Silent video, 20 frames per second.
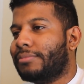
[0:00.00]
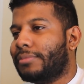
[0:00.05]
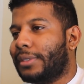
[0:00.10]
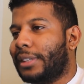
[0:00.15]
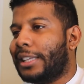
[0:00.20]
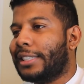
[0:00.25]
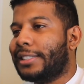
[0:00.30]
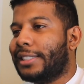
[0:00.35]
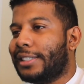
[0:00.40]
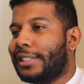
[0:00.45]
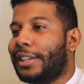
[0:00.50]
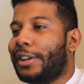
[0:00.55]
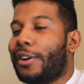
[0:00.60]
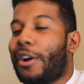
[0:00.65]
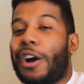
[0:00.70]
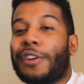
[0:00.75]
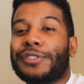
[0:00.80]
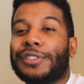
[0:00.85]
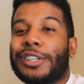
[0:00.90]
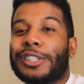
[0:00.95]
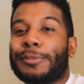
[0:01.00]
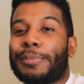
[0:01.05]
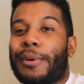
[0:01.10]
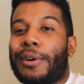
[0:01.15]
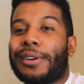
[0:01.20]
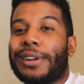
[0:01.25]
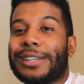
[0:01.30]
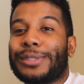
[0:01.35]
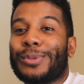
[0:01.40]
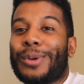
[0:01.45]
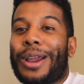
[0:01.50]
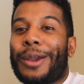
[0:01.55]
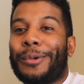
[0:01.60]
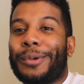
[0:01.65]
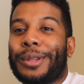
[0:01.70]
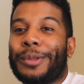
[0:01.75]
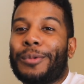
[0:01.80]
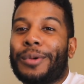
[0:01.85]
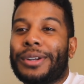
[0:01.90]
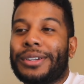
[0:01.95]
let's just hear Offset's part. That's why I
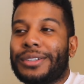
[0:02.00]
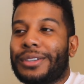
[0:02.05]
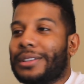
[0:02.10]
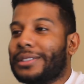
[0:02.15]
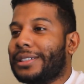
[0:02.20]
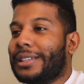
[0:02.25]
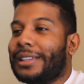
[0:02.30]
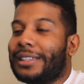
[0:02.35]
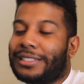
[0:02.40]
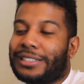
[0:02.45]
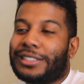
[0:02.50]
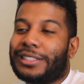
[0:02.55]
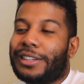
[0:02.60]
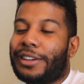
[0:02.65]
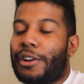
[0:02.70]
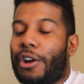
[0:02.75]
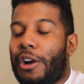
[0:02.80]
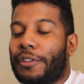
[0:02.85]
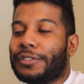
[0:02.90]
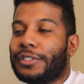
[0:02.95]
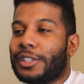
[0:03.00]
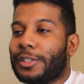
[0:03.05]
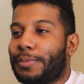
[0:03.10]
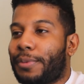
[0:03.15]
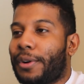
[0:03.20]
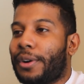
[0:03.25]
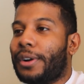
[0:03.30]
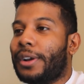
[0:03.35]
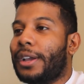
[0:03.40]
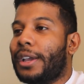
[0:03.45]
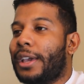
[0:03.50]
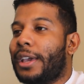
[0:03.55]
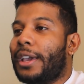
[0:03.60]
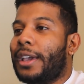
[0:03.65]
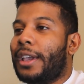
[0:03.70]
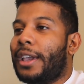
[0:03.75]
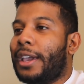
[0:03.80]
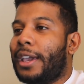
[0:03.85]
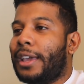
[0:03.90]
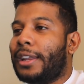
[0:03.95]
really wanted it. I was like, let's just hear Offset's part.
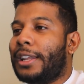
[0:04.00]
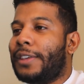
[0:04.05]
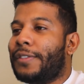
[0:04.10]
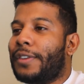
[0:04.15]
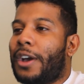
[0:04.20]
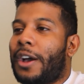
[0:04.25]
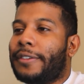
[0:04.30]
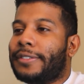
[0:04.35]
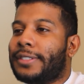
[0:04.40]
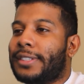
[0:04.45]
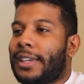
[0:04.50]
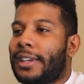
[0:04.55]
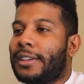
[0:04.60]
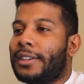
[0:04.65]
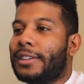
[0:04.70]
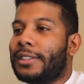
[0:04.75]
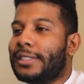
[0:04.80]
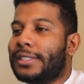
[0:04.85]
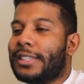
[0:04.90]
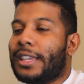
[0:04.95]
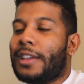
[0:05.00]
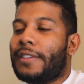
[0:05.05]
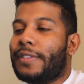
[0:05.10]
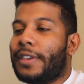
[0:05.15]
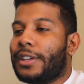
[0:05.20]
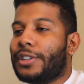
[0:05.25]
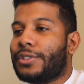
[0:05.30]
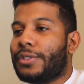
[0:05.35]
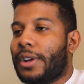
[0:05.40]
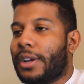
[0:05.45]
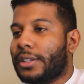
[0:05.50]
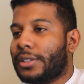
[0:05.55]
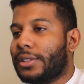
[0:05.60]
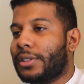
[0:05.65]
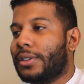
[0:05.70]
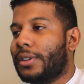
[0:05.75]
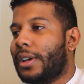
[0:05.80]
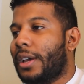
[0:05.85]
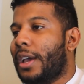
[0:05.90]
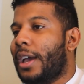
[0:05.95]
And even Offset couldn't save that track,
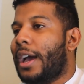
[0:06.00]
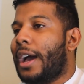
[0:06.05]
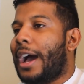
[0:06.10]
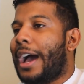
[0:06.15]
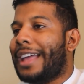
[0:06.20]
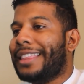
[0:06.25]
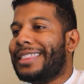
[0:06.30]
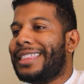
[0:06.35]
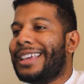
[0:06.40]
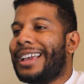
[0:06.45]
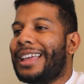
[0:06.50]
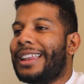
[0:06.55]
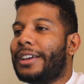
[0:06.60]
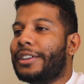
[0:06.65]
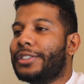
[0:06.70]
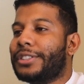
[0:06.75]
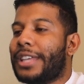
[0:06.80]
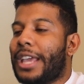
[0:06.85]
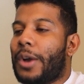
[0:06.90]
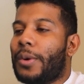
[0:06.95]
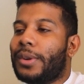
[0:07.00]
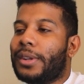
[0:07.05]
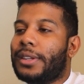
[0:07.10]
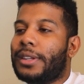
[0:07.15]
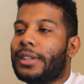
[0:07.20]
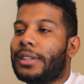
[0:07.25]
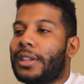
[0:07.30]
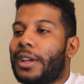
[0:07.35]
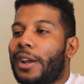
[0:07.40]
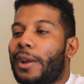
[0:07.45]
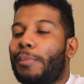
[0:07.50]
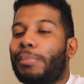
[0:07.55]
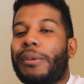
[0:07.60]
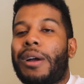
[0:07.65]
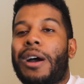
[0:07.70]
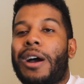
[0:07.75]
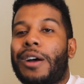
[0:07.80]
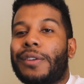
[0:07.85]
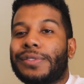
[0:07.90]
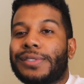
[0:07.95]
so I think I understand what he did there. He
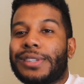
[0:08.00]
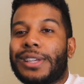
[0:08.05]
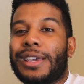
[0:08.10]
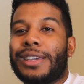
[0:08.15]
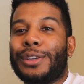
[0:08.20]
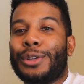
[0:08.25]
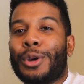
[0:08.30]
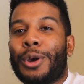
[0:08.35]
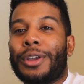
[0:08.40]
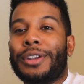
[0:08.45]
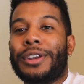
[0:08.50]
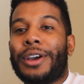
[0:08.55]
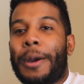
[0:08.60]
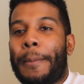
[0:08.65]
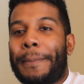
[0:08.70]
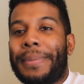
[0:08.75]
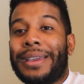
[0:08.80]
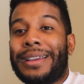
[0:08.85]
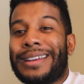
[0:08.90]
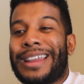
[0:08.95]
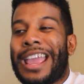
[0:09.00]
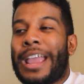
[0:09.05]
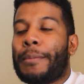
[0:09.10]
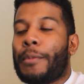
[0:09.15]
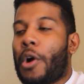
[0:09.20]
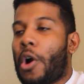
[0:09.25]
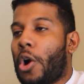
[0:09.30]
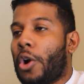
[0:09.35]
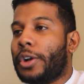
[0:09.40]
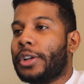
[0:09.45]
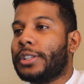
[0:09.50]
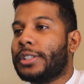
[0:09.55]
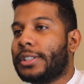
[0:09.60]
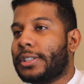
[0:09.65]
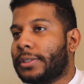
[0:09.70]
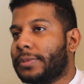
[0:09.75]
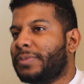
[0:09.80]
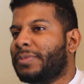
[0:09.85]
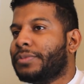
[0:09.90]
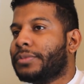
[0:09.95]
brought Offset, you know, a big name
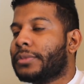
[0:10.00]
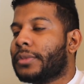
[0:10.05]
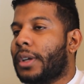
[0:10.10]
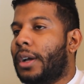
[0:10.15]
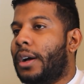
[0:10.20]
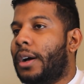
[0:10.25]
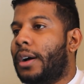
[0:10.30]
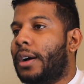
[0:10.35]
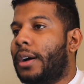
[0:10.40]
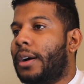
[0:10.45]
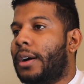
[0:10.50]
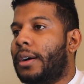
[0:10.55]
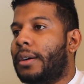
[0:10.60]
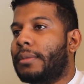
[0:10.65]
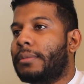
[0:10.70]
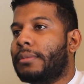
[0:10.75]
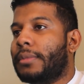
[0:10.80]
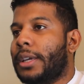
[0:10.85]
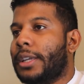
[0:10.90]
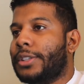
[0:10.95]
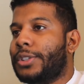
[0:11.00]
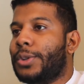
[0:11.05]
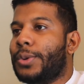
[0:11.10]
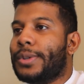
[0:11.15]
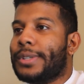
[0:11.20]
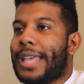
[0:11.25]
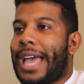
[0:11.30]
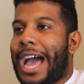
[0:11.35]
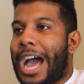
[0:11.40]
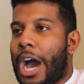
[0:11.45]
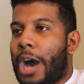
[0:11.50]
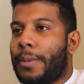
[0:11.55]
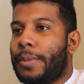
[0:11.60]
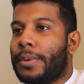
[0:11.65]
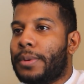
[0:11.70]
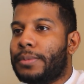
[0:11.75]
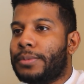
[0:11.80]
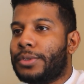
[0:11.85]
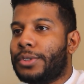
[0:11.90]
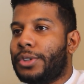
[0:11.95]
artist into his
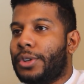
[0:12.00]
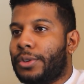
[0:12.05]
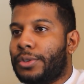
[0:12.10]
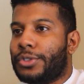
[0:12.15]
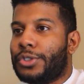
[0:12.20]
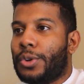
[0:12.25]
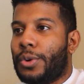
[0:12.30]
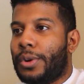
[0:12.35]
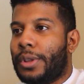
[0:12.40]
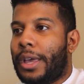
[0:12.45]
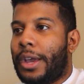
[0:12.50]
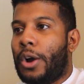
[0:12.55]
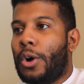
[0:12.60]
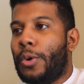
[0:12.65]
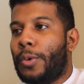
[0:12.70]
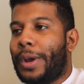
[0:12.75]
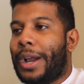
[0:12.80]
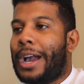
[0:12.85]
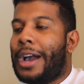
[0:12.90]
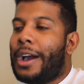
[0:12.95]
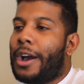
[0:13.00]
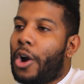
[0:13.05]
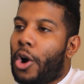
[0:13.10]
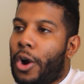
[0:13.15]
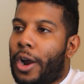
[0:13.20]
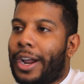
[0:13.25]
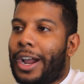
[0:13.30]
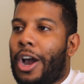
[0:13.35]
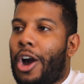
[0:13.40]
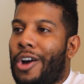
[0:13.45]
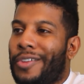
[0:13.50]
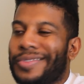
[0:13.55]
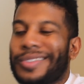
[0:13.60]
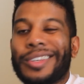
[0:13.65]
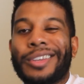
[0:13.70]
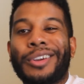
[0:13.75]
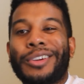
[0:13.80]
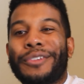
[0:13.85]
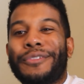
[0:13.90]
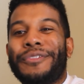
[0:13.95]
album, you know, showing like, oh, I got
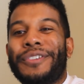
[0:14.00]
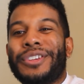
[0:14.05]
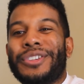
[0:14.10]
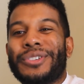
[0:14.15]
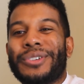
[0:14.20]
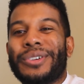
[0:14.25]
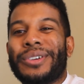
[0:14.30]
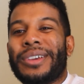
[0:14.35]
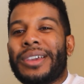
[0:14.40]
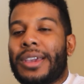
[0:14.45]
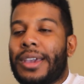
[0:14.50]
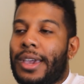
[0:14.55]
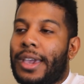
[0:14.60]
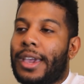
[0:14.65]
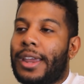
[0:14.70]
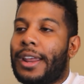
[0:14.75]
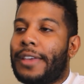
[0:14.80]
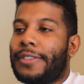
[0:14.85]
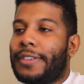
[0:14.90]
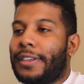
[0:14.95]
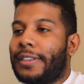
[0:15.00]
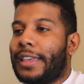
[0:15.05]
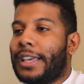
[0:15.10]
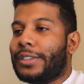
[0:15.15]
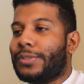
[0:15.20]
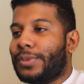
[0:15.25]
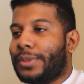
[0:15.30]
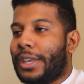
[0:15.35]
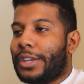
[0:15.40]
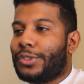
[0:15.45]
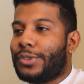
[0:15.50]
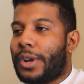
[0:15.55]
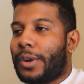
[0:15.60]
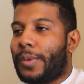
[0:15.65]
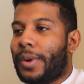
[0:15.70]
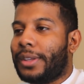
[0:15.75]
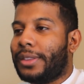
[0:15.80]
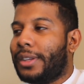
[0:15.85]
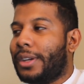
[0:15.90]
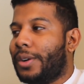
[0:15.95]
Offset on the feature. And I think that's what that track
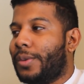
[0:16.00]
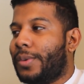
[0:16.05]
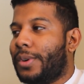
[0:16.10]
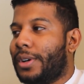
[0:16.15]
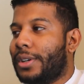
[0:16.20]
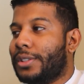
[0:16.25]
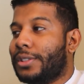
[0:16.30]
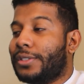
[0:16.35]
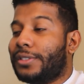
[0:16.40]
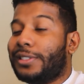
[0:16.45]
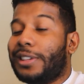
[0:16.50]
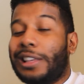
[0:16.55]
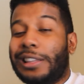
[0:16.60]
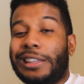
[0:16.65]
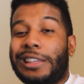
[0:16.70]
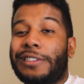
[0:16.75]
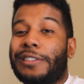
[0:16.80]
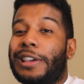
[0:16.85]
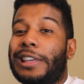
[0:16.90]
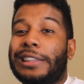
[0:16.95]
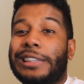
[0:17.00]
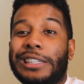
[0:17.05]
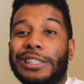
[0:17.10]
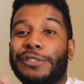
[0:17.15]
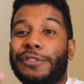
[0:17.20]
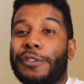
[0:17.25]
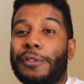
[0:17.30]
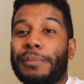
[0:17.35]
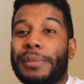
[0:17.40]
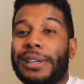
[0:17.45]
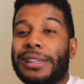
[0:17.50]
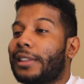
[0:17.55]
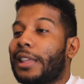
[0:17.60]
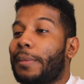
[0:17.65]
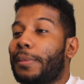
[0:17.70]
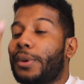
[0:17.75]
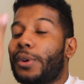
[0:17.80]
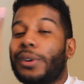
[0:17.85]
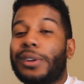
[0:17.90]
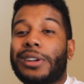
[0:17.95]
right there was, at least for me. Let
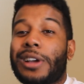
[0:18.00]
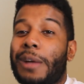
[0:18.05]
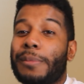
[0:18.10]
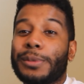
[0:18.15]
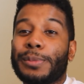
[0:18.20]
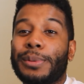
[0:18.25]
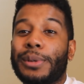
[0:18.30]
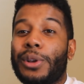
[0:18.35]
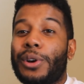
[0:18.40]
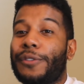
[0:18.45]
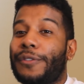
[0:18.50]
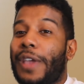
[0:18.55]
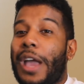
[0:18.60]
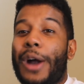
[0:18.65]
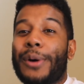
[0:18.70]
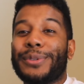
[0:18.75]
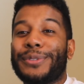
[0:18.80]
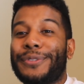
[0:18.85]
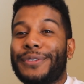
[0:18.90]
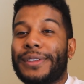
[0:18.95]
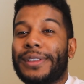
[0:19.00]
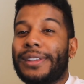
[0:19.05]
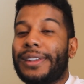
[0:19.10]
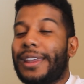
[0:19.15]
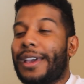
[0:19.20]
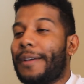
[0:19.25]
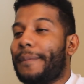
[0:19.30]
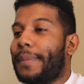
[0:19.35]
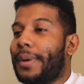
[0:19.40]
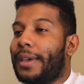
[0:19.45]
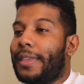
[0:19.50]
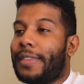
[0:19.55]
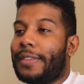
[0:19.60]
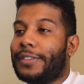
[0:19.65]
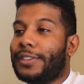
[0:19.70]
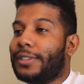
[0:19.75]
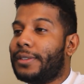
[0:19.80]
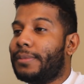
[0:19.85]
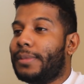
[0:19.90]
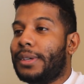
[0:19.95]
me know in the comments below if y'all was feeling that,
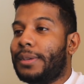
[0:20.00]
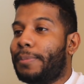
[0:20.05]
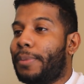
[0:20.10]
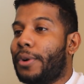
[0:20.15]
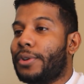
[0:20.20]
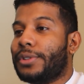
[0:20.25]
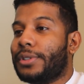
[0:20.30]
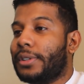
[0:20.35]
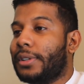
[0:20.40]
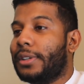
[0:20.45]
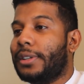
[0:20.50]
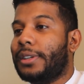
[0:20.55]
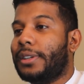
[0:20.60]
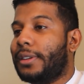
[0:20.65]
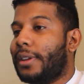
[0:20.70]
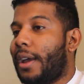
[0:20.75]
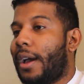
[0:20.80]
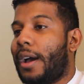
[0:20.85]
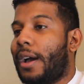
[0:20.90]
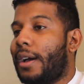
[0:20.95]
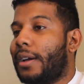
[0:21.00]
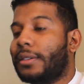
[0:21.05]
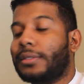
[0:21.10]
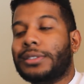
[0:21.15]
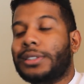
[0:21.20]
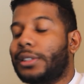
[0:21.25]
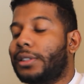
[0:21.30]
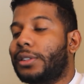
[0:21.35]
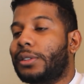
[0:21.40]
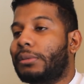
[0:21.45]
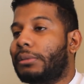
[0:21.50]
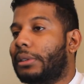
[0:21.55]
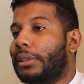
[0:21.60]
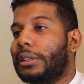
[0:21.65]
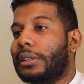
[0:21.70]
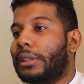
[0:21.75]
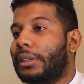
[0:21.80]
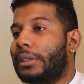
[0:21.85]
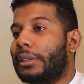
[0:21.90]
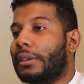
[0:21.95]
but to me personally, nah, didn't do
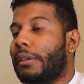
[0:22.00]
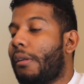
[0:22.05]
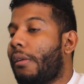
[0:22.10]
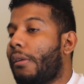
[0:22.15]
anything.